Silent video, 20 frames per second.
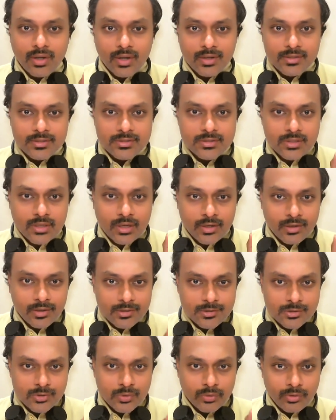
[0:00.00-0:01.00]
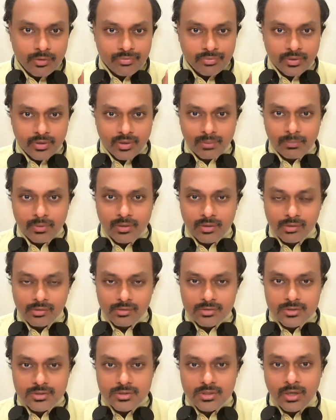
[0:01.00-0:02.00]
has understood the
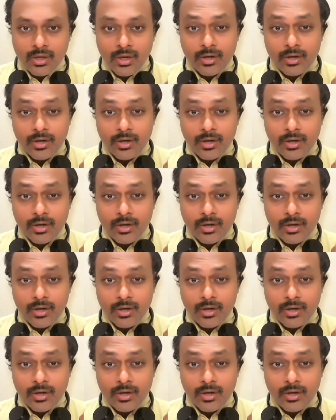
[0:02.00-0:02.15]
fundamentals